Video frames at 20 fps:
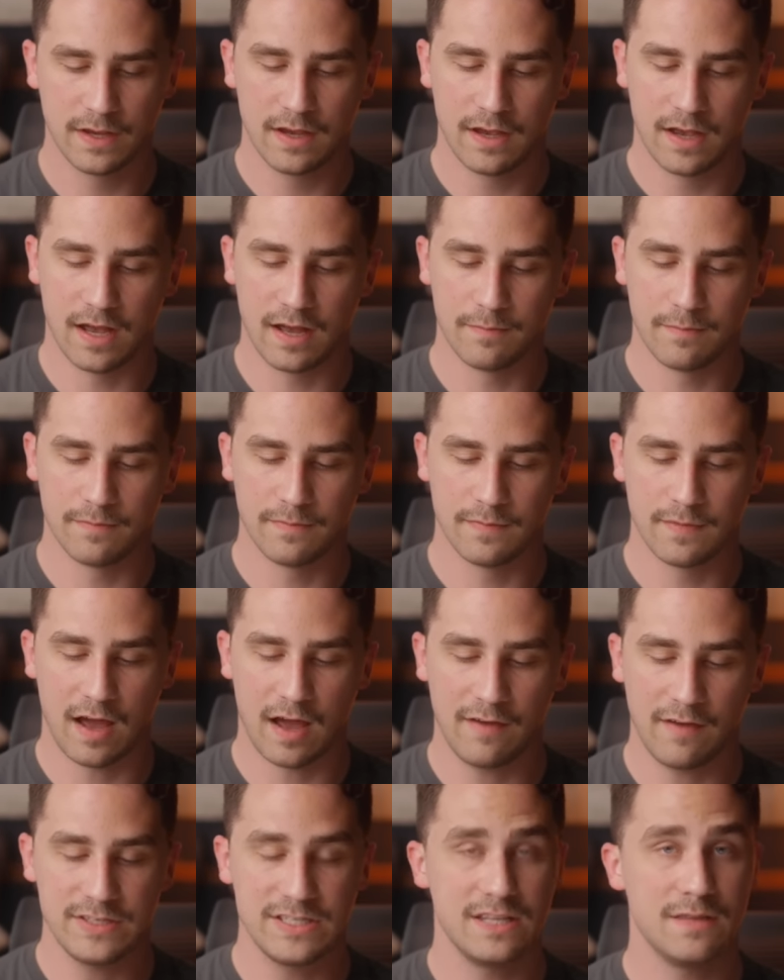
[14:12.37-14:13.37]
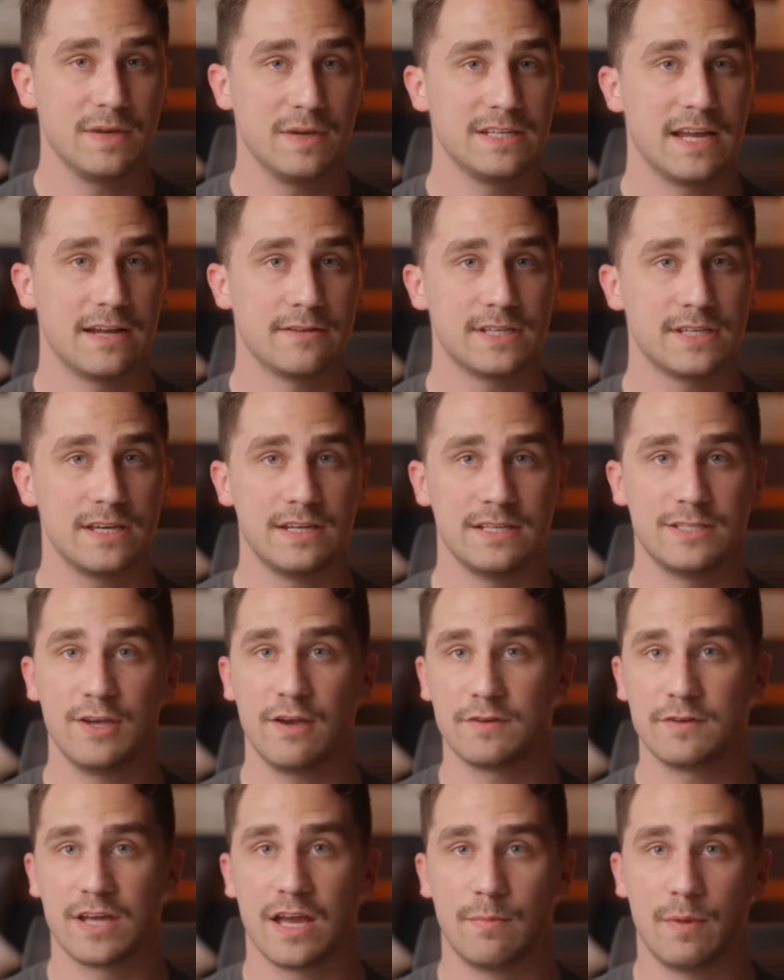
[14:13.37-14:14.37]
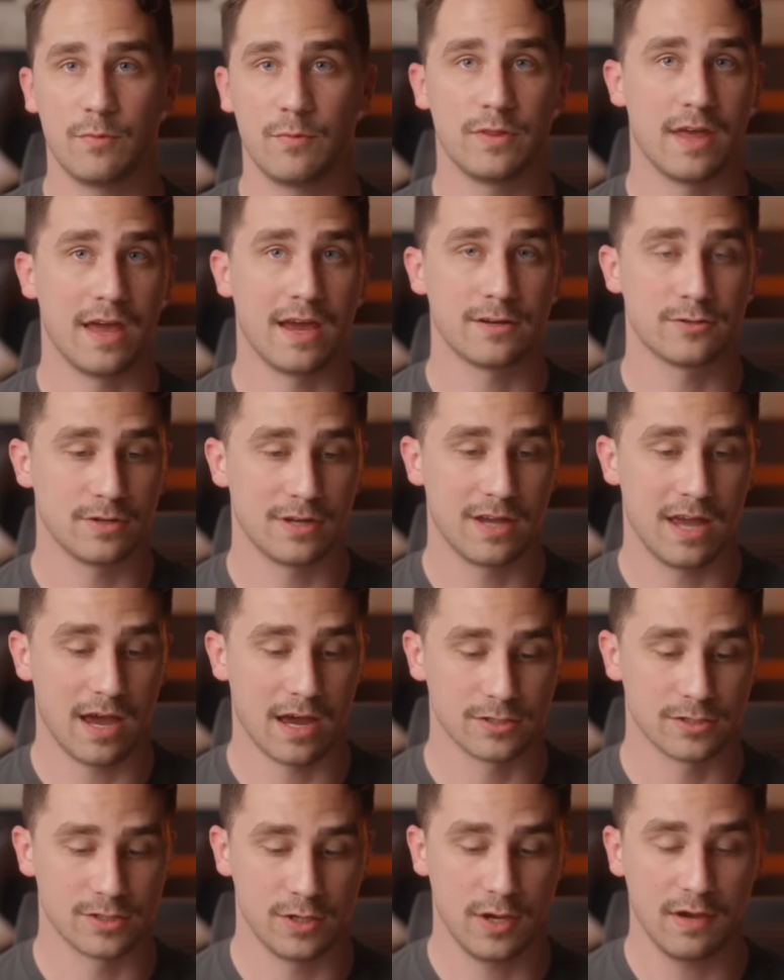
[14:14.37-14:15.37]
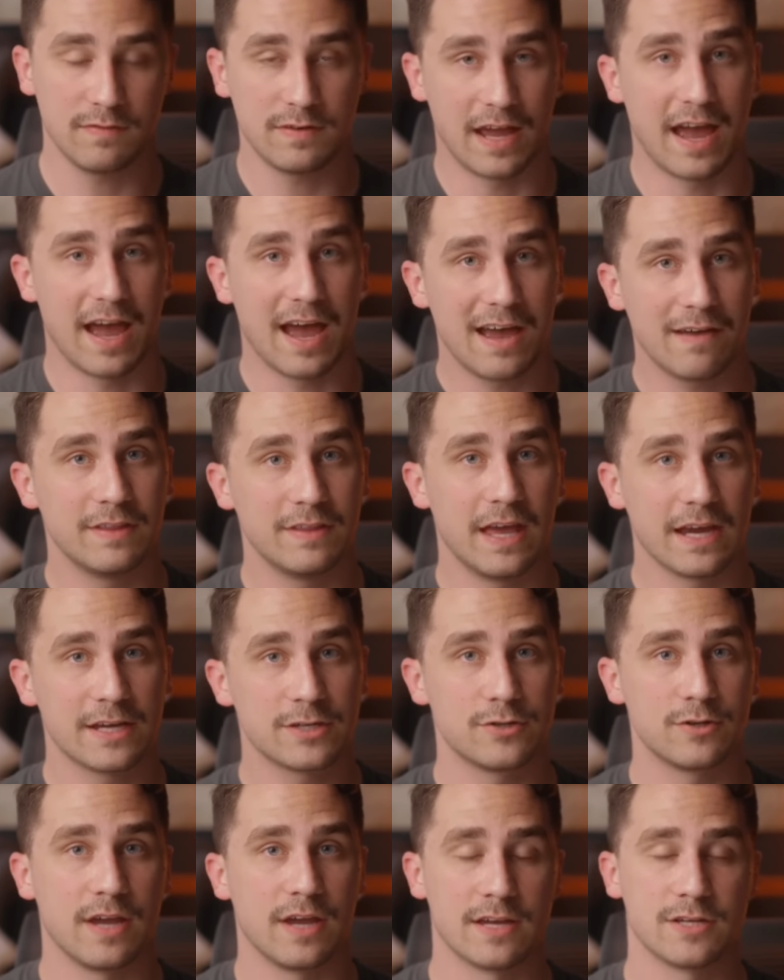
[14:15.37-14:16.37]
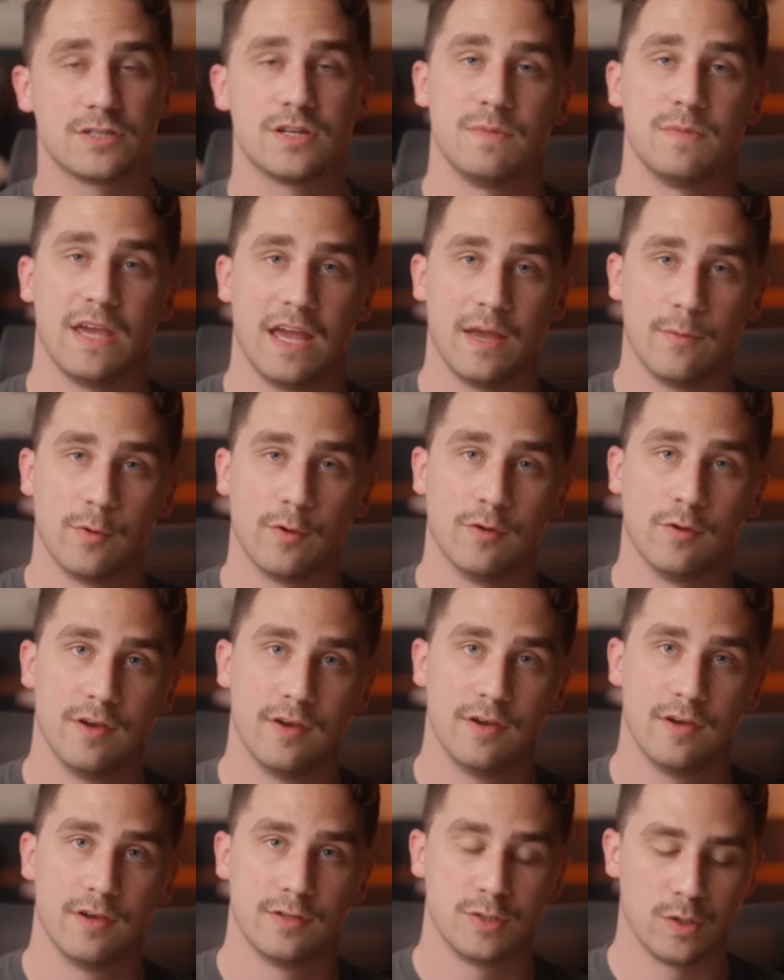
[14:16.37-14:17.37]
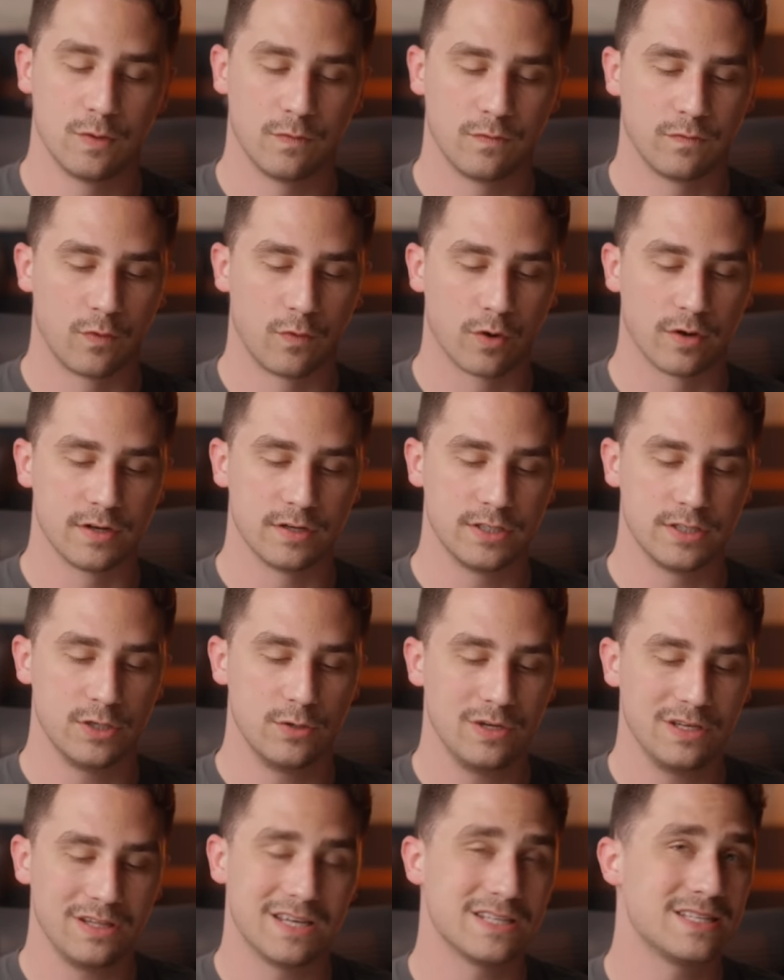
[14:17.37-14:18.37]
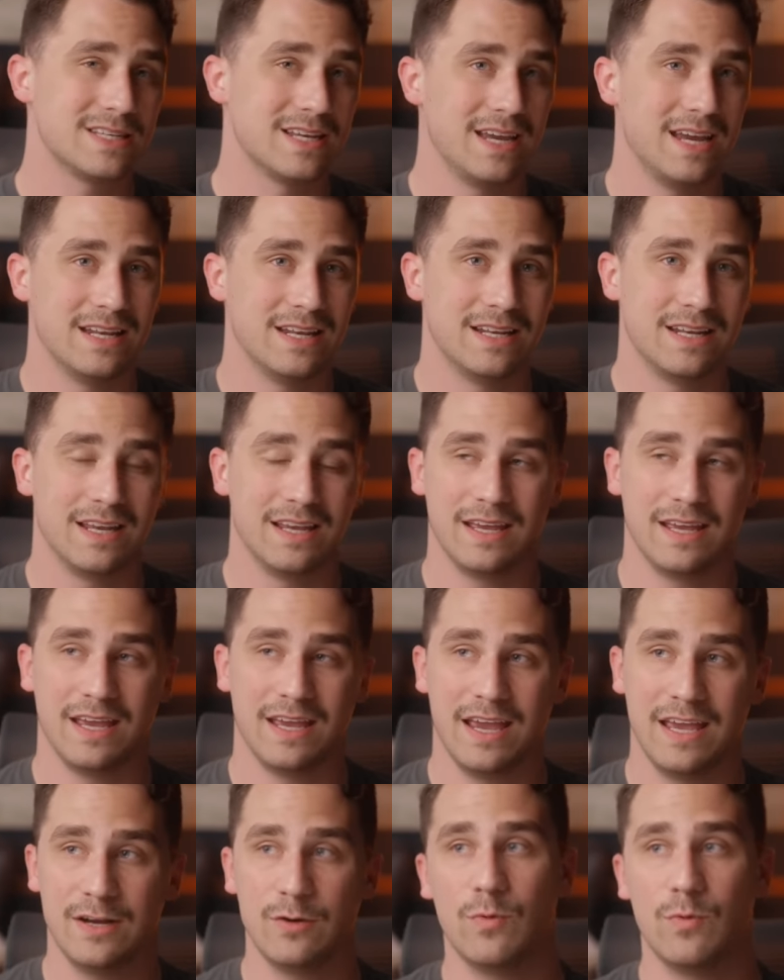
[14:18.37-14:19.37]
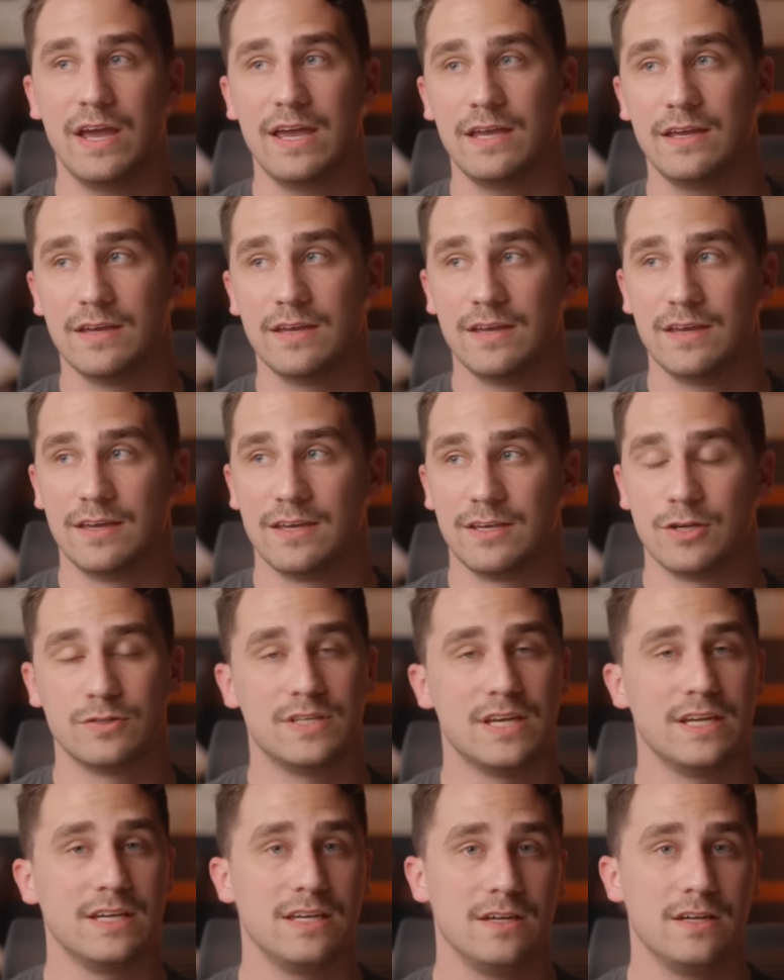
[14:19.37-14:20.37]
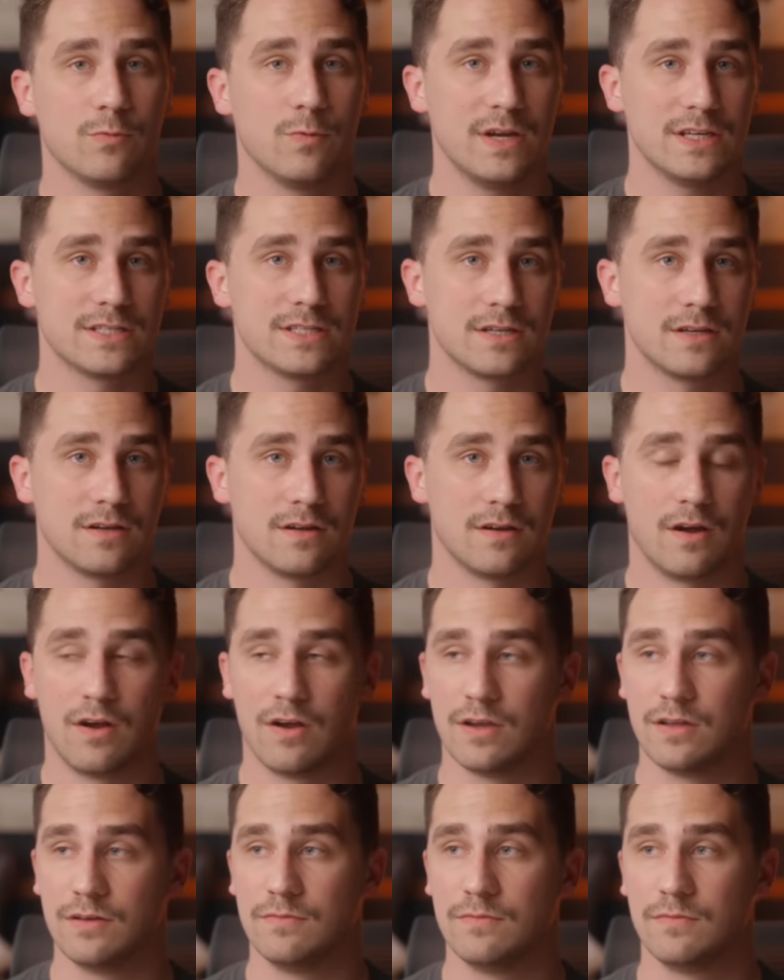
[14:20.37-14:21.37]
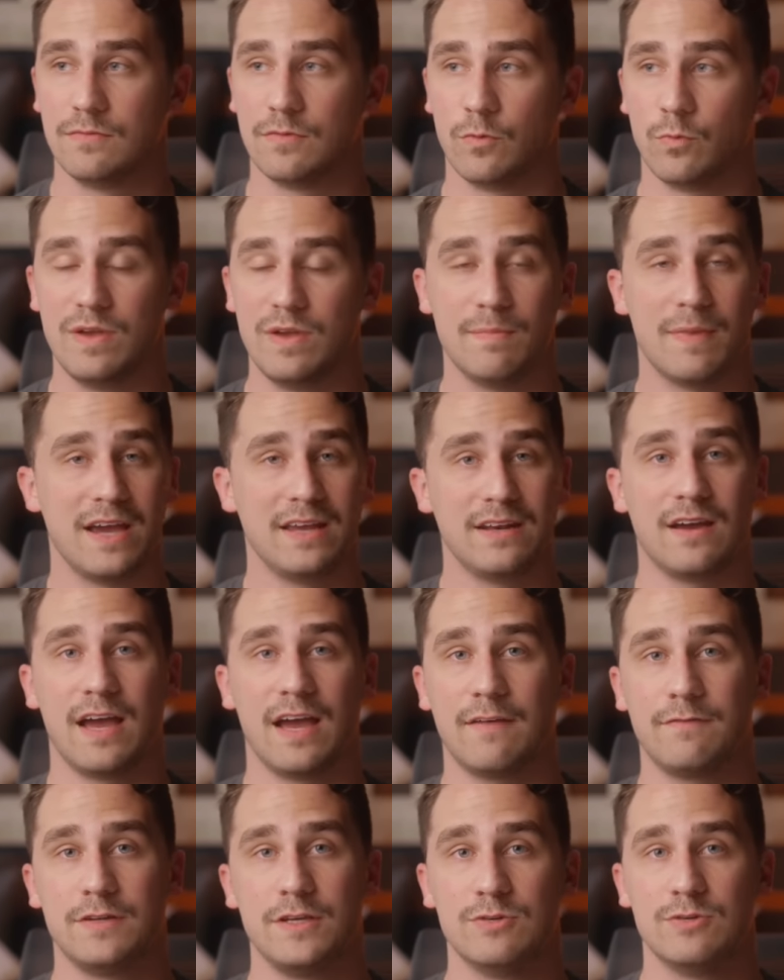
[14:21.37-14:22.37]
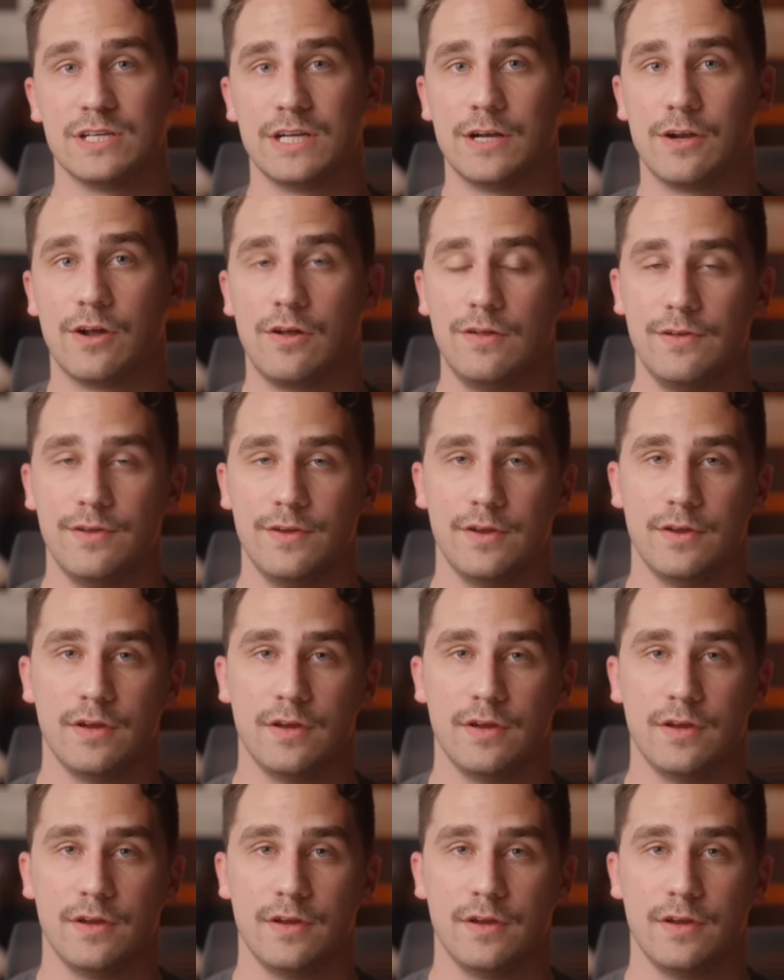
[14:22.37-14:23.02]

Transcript: Um, obviously, the big downside is you have to come up with extra cash. You have to have the extra cash to be able to afford doing this. And in a way, you're taking a risk on we might not have to use it at all.